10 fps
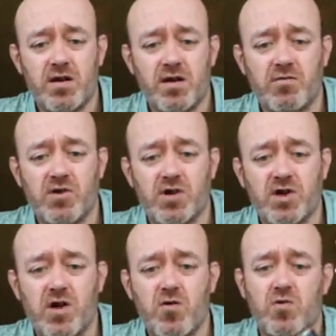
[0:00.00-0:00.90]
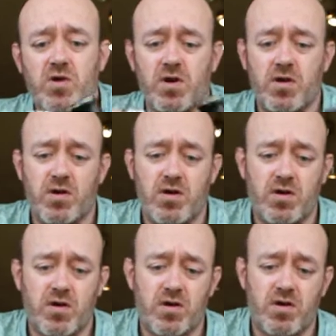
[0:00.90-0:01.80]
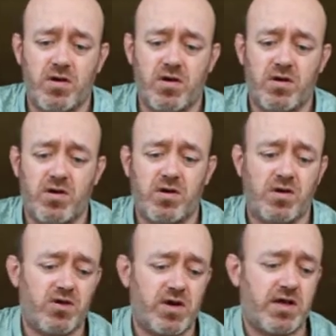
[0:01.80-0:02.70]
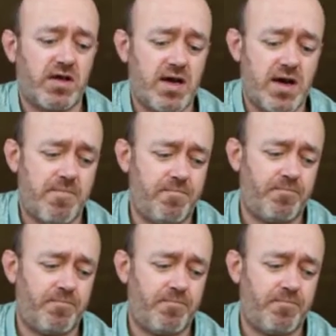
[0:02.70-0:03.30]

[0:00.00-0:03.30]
Nelson's Gold, straight in there.